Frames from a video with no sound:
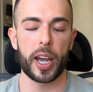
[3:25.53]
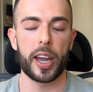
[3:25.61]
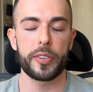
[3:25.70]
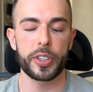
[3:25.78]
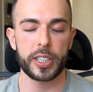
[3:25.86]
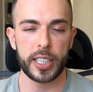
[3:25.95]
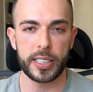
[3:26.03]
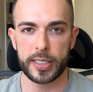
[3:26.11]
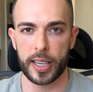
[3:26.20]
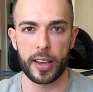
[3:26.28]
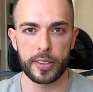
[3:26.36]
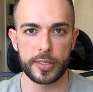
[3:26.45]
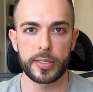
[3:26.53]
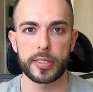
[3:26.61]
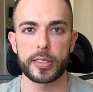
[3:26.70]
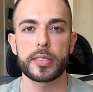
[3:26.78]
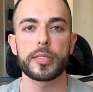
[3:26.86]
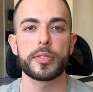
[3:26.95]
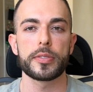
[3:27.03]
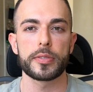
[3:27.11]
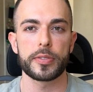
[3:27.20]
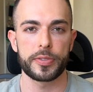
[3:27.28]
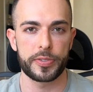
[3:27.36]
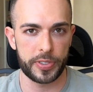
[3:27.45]
everything sounds
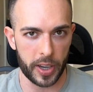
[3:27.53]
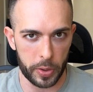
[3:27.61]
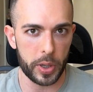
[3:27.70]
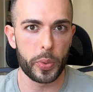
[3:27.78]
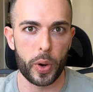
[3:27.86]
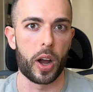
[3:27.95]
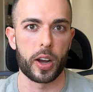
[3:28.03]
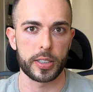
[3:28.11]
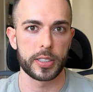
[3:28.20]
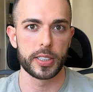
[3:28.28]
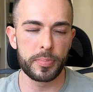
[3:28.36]
very wrong.